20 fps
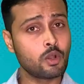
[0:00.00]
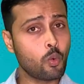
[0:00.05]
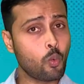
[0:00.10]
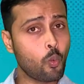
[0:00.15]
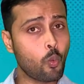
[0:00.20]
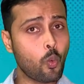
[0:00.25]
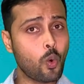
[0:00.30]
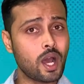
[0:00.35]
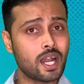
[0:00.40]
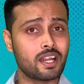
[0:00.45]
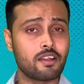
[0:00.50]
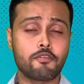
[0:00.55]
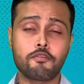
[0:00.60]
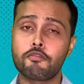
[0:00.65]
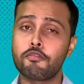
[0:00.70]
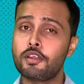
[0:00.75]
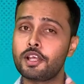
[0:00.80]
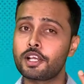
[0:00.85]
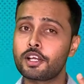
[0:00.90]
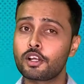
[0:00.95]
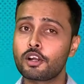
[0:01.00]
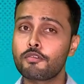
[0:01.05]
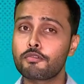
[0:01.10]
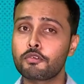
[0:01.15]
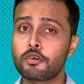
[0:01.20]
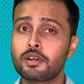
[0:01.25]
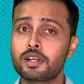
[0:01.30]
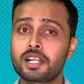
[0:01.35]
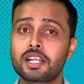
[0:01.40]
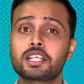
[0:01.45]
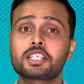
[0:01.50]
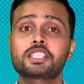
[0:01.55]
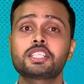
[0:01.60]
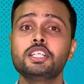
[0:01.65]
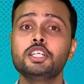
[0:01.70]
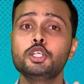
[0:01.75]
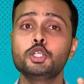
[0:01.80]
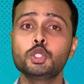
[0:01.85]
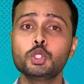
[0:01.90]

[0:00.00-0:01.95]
1, flicker of contraction.